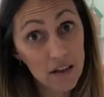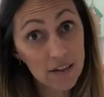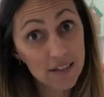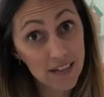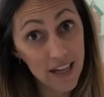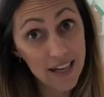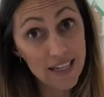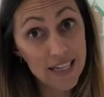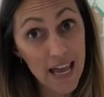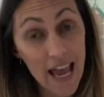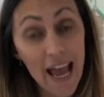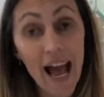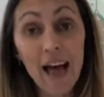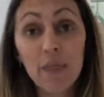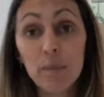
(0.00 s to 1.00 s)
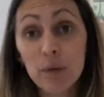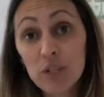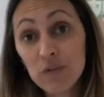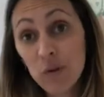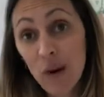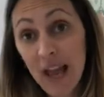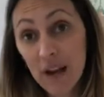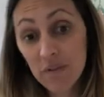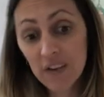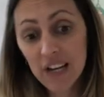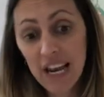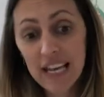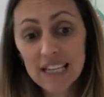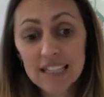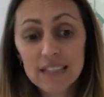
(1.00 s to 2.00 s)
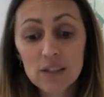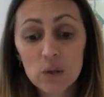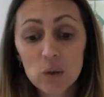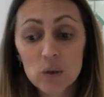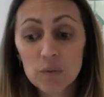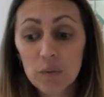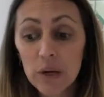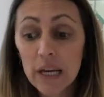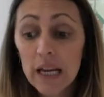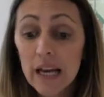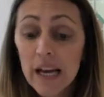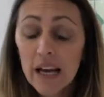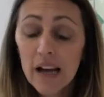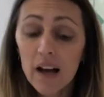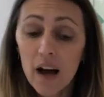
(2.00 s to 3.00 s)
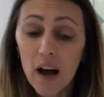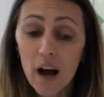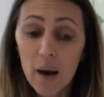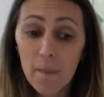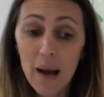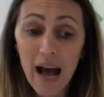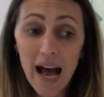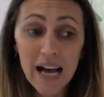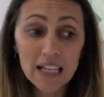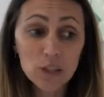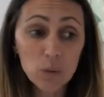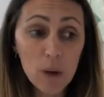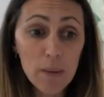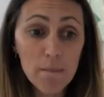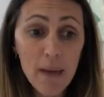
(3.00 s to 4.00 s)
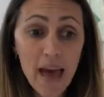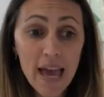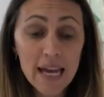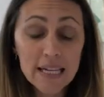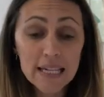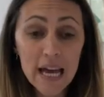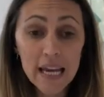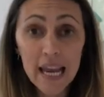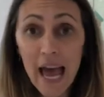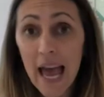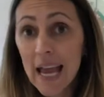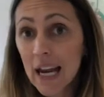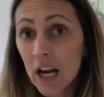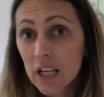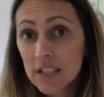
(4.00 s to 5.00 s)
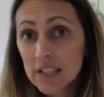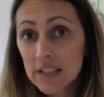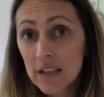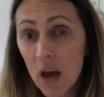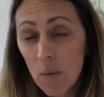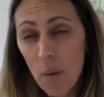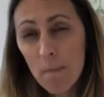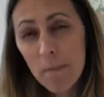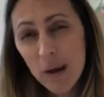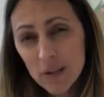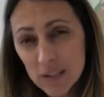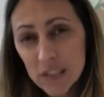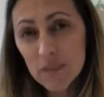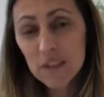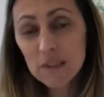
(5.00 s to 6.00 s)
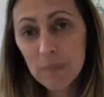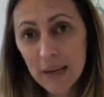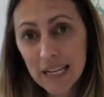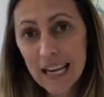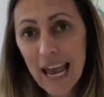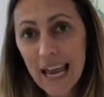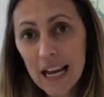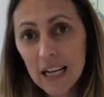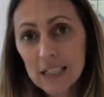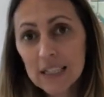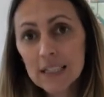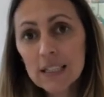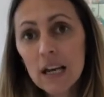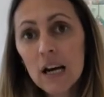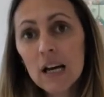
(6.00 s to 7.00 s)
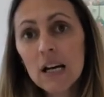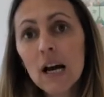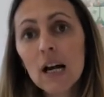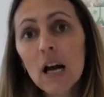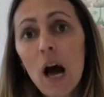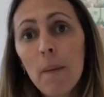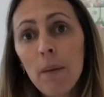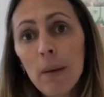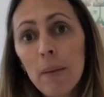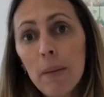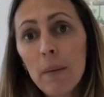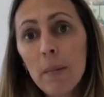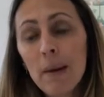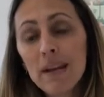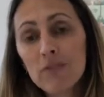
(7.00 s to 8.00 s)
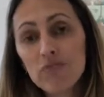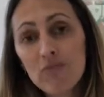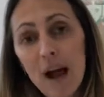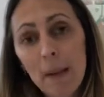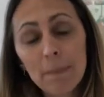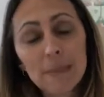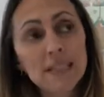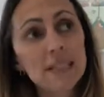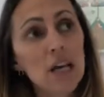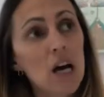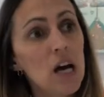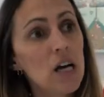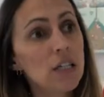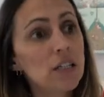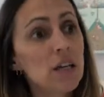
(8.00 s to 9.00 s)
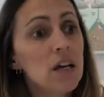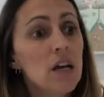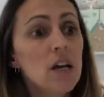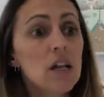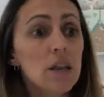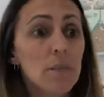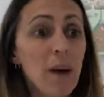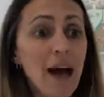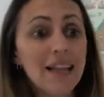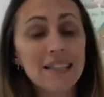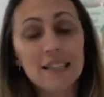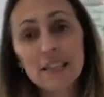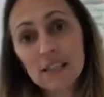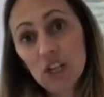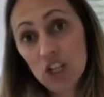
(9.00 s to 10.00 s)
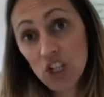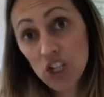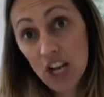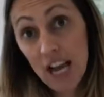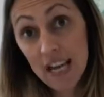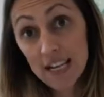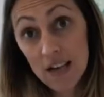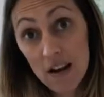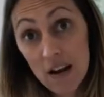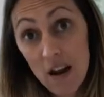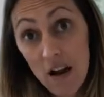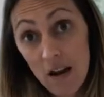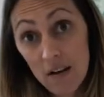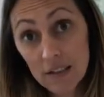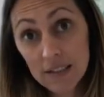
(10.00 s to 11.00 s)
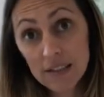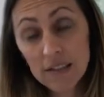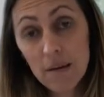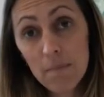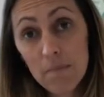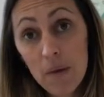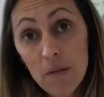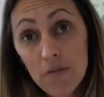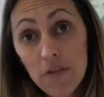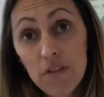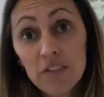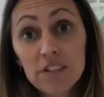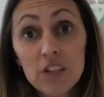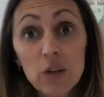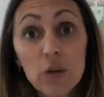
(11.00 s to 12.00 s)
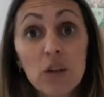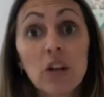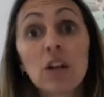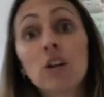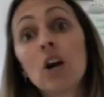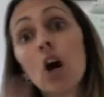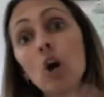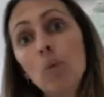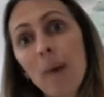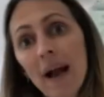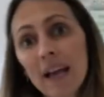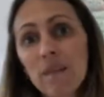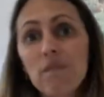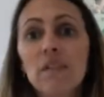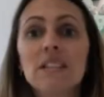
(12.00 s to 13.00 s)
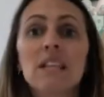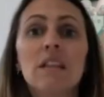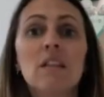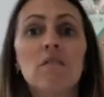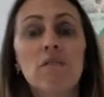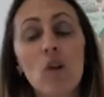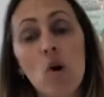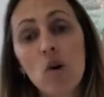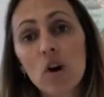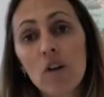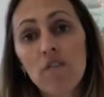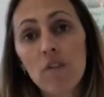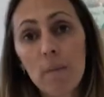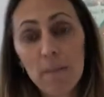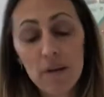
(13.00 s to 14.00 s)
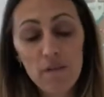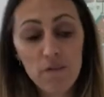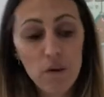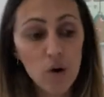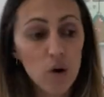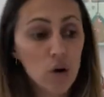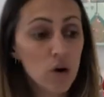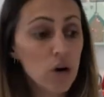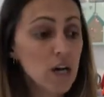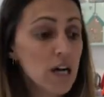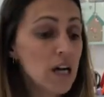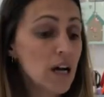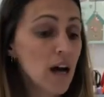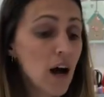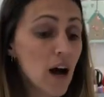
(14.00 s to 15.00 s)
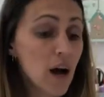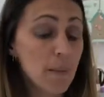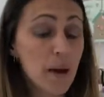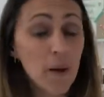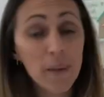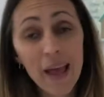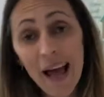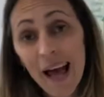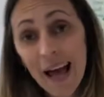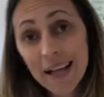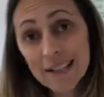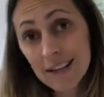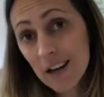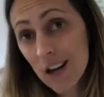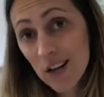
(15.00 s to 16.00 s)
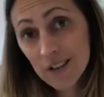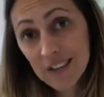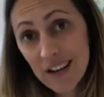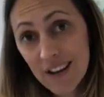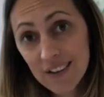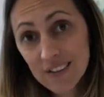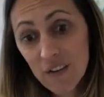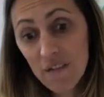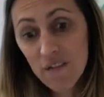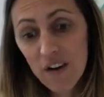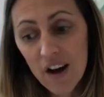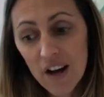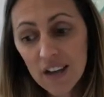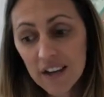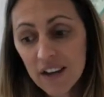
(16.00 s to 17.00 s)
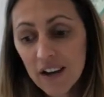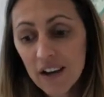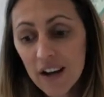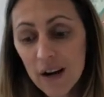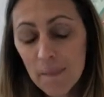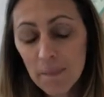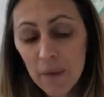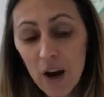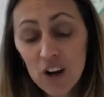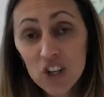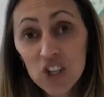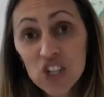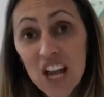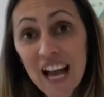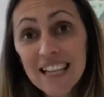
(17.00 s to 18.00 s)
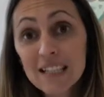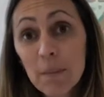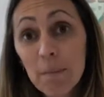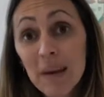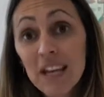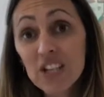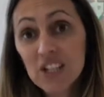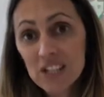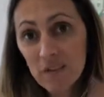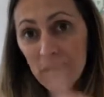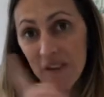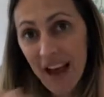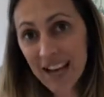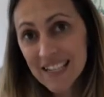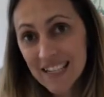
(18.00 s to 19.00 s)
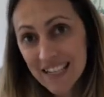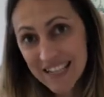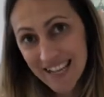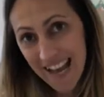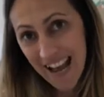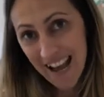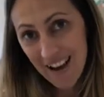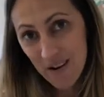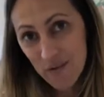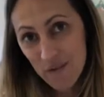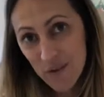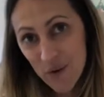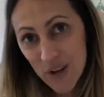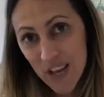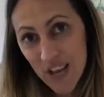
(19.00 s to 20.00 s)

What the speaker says: Sunday at beautiful Langford Lakes in Salisbury, and we made an A-line skirt. Well, most of us made an A-line skirt. A couple of people made a wrap skirt. The patterns I shared last month, so you can go back and visit the vlog from before, and we had loads and loads of fun. I'll share some pictures in fact now for